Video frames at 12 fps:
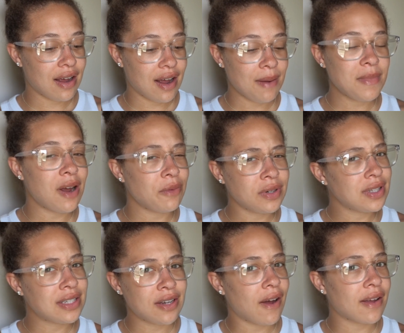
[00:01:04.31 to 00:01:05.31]
I'm not really
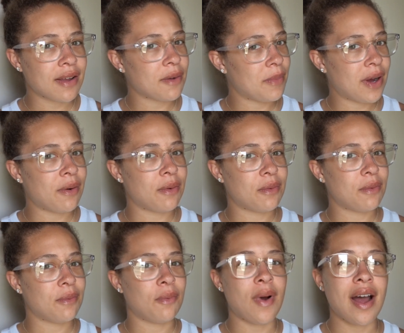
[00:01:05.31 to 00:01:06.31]
talking about
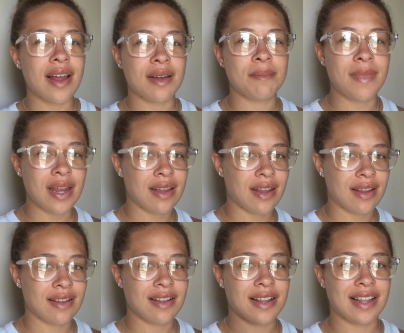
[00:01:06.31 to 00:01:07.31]
why I'm
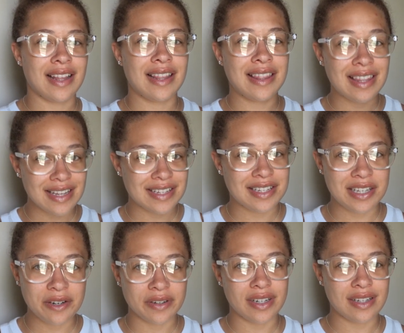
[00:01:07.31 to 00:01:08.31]
making this
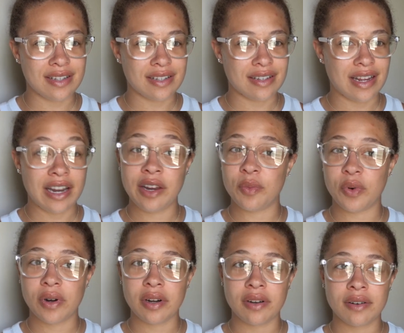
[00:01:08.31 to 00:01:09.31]
series
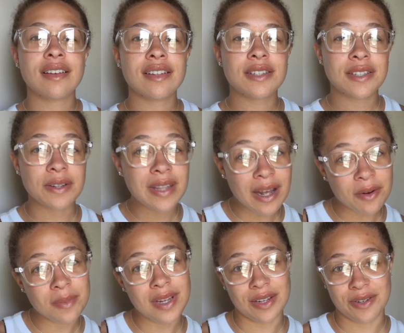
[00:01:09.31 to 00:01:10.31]
anymore. So that'll
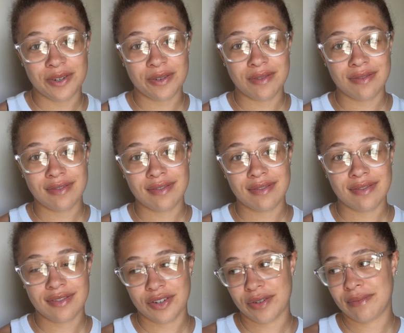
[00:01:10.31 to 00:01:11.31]
be in June,
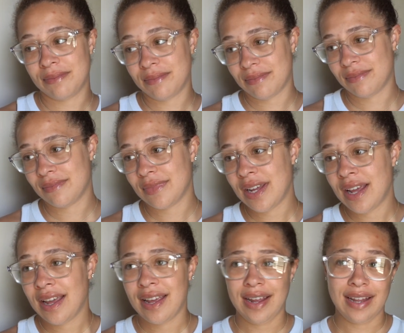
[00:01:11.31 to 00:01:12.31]
or
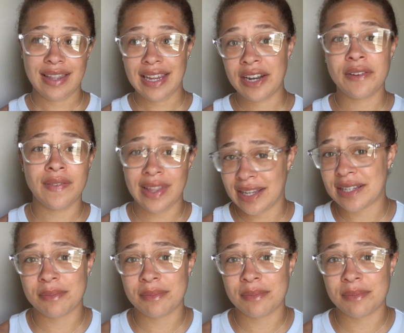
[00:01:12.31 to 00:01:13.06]
at the end of this